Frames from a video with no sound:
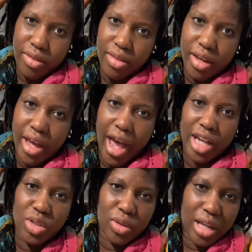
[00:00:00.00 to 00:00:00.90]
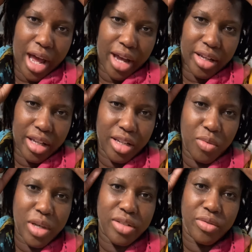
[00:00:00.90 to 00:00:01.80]
actual lock. It
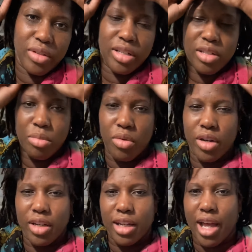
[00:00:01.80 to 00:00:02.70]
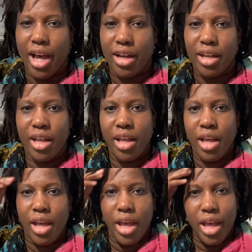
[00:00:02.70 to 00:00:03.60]
wasn't really supporting the lock.
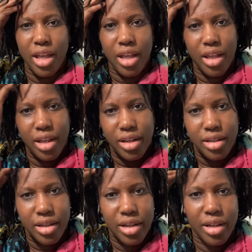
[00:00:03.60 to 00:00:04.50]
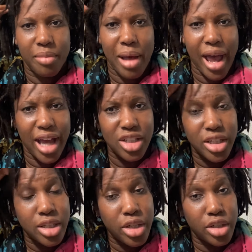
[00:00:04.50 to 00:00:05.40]
And I
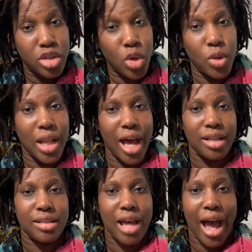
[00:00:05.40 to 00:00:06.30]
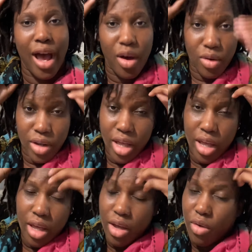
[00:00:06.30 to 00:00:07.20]
actually took 2 locks out
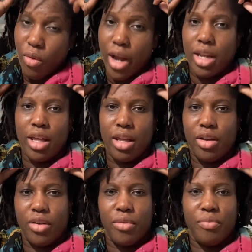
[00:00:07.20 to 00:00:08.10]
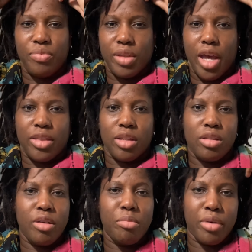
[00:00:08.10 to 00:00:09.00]
right here at the
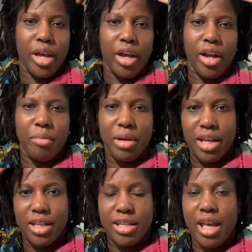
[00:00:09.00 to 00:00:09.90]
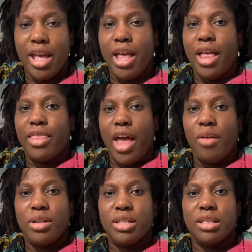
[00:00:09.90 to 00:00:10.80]
temple area because they
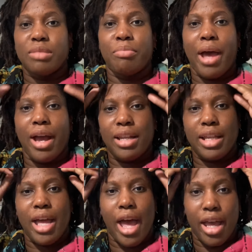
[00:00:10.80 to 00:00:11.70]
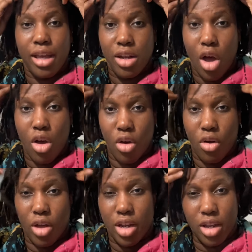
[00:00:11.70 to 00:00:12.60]
were just barely hanging
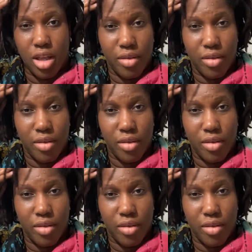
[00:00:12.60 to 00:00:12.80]
on